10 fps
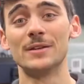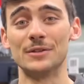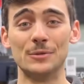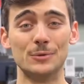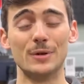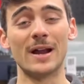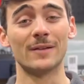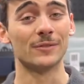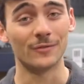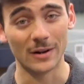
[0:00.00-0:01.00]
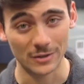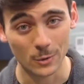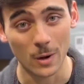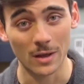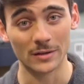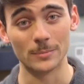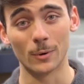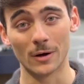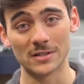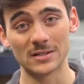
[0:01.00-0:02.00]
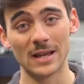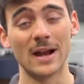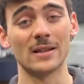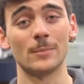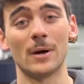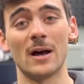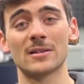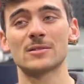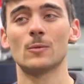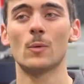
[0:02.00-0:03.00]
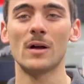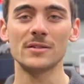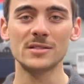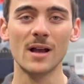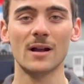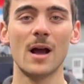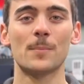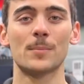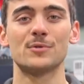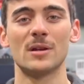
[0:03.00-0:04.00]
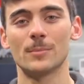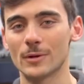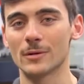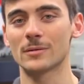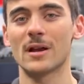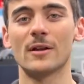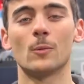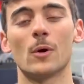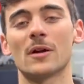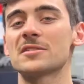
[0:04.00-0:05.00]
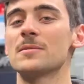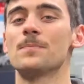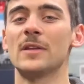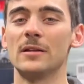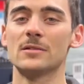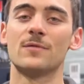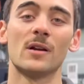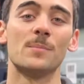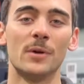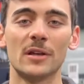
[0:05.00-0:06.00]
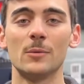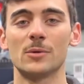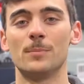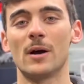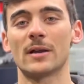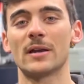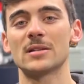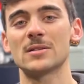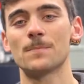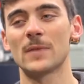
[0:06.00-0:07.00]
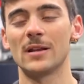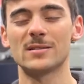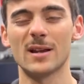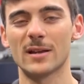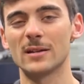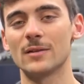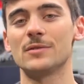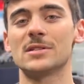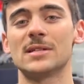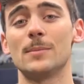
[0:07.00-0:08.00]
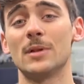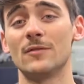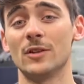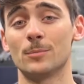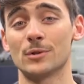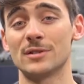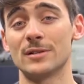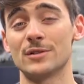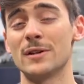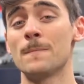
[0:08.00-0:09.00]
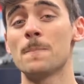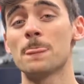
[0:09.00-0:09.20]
You do not have the finest quality parts out of the box. While the stock hop-up chamber kind of works, it is very picky with buckings, and it's not going to give you the same level of precision